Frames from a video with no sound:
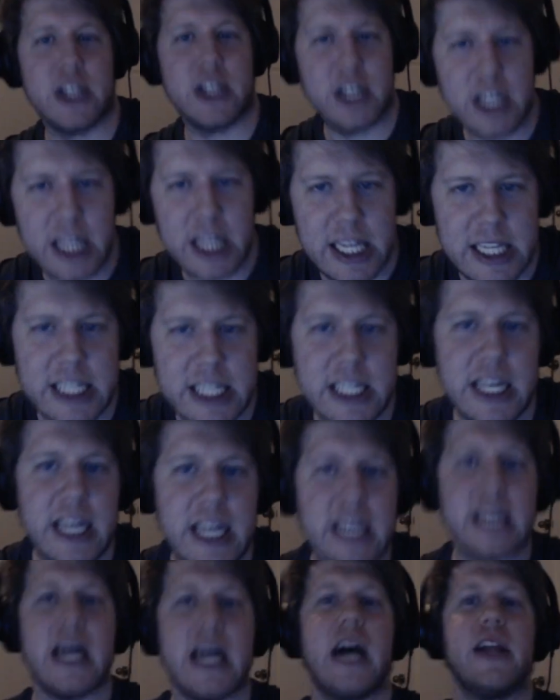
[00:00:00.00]
Let's see
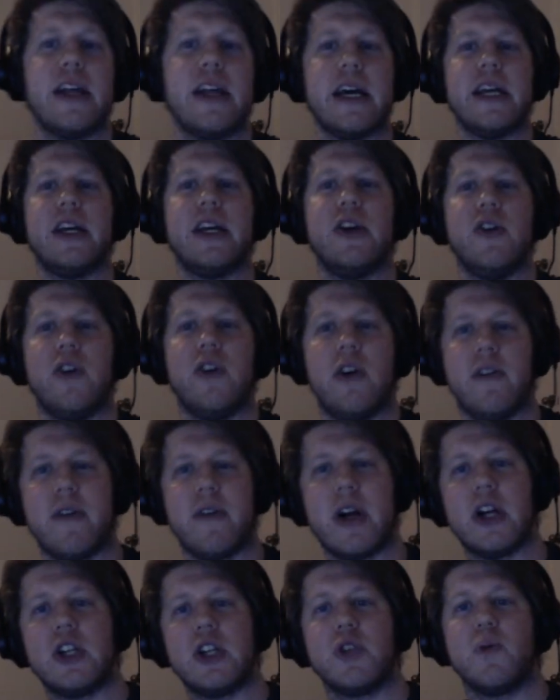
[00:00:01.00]
how the
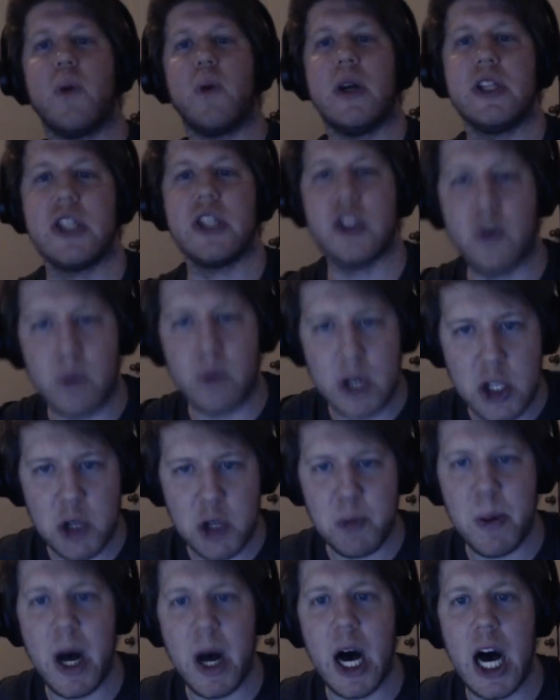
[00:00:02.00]
universe wants to
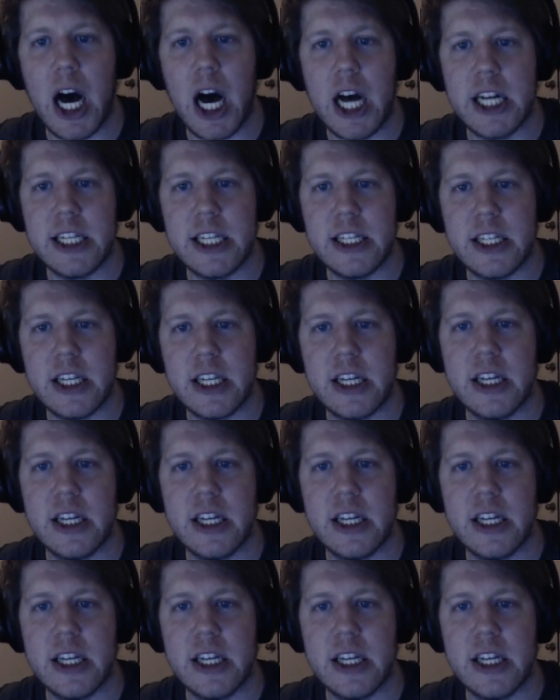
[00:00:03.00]
respond.